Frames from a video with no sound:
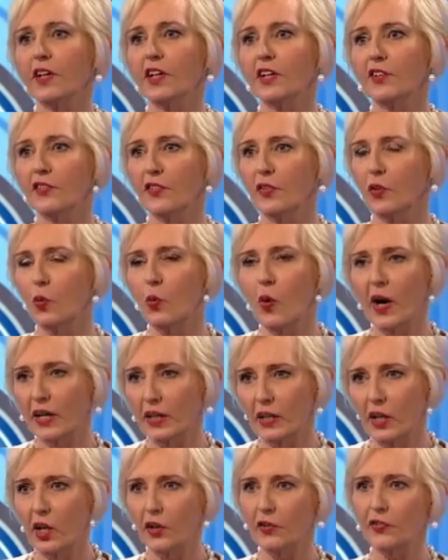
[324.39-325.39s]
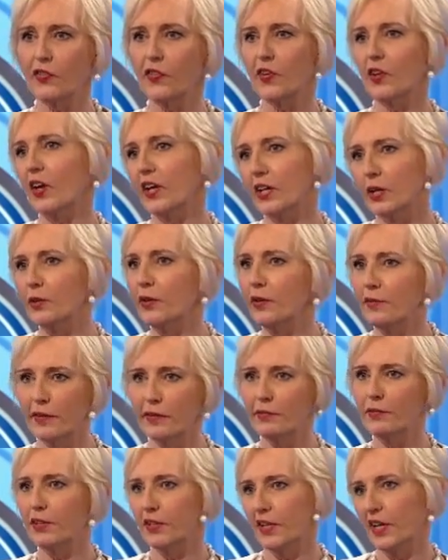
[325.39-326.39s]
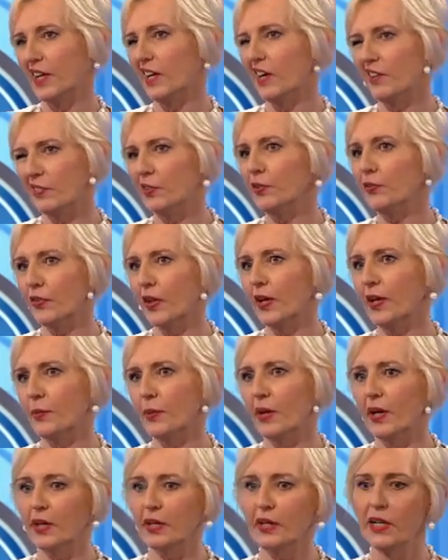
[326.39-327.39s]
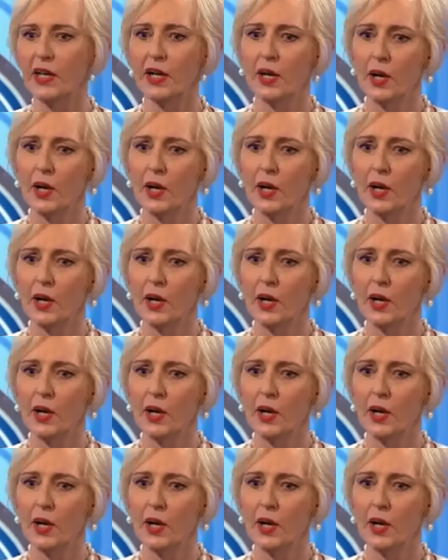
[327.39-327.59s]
It's the one loss that I grieve every day. I feel sad about it.